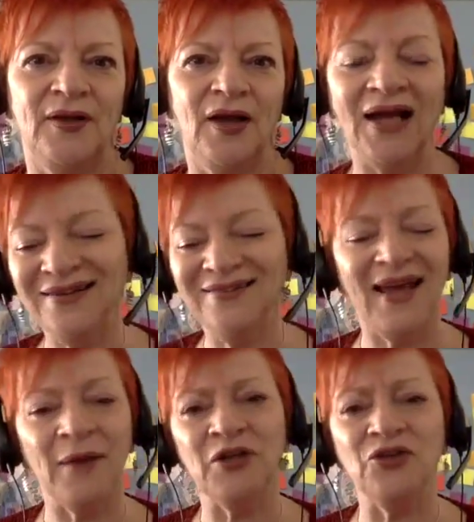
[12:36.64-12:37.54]
Unless
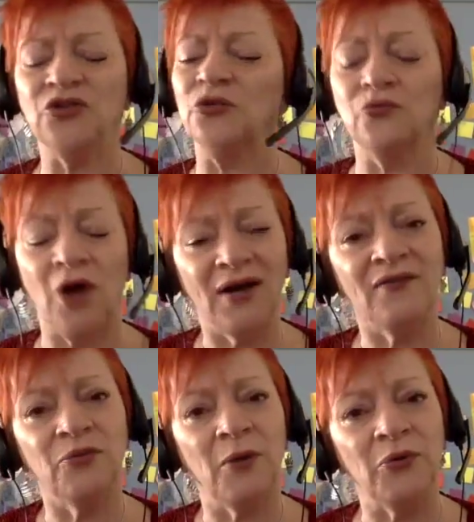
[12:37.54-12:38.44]
they're happening to you right
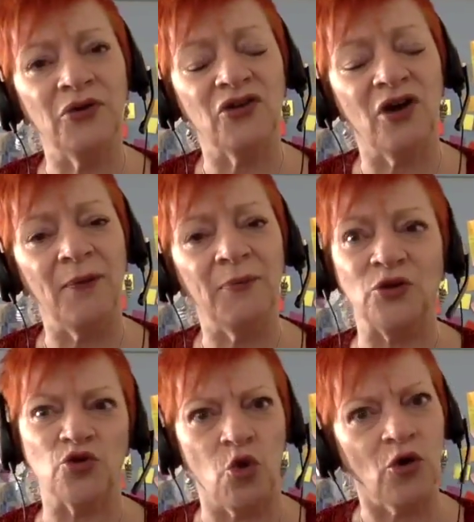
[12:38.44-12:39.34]
at this moment in time and
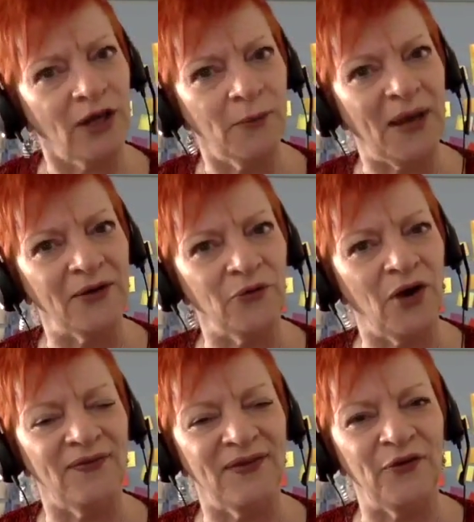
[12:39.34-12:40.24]
you're talking about it
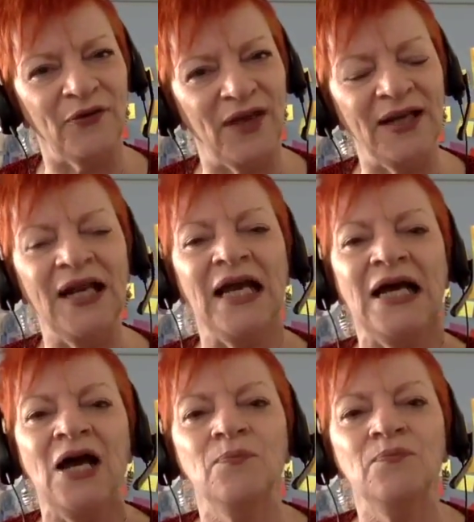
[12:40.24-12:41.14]
right there and then,
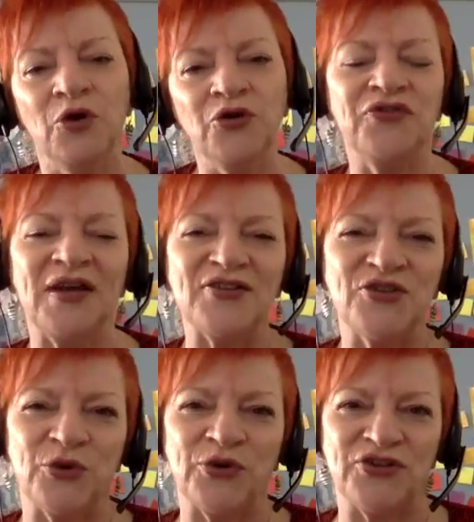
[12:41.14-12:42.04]
most of our
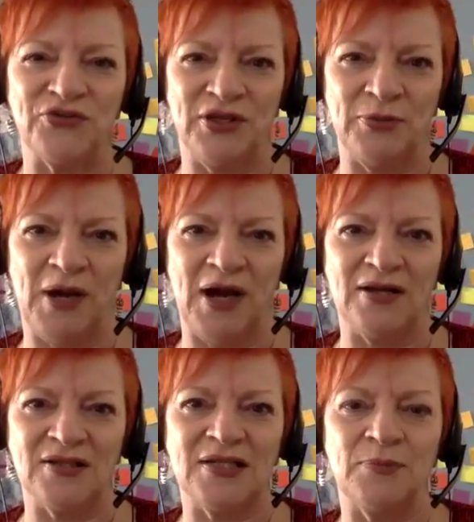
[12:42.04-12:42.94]
stories are in the
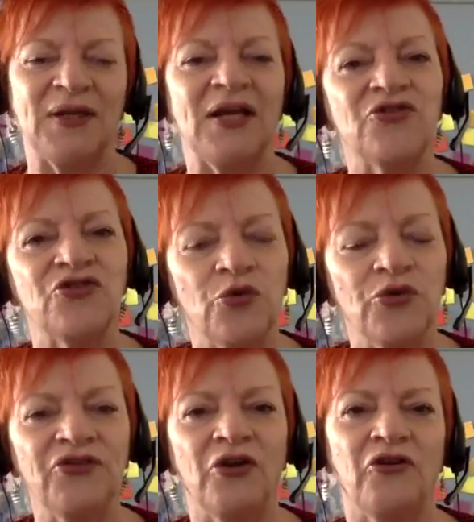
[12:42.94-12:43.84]
past. But our
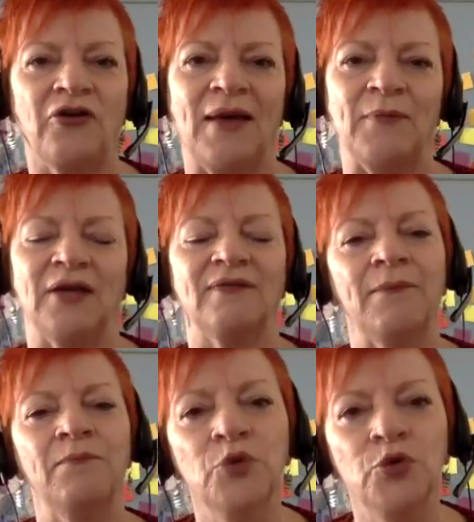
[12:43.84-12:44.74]
stories are dynamic.
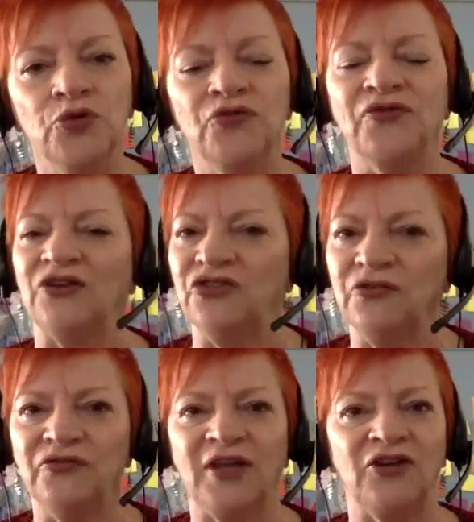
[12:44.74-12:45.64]
They move, they
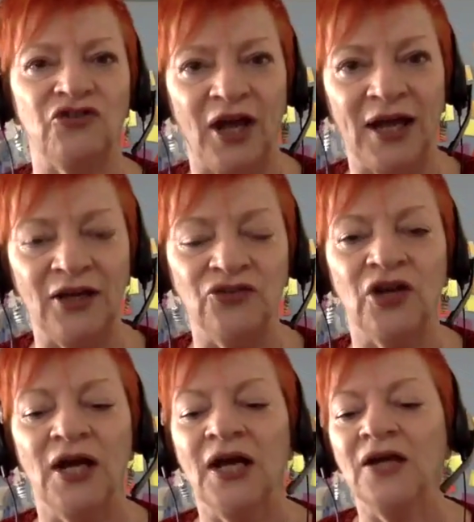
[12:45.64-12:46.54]
shift, they
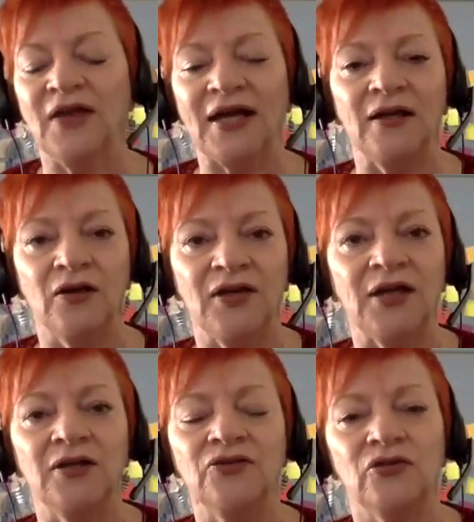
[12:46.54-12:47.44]
change.
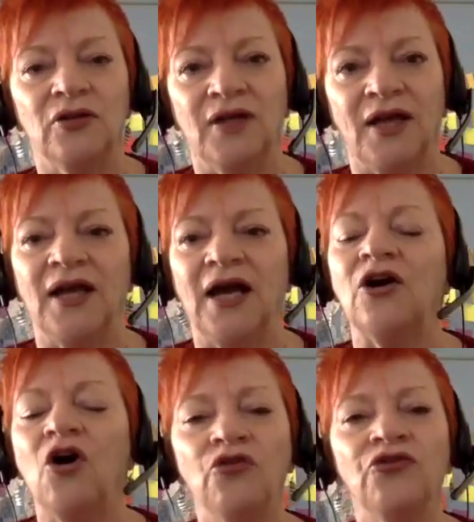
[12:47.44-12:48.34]
They
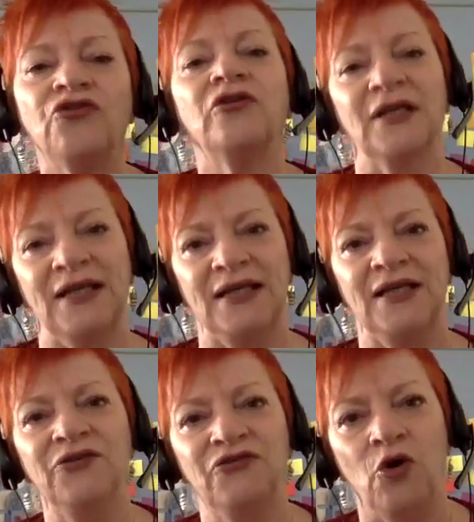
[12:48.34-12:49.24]
are constantly
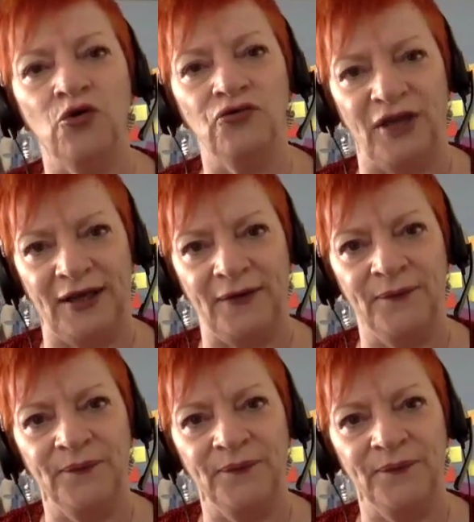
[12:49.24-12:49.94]
evolving.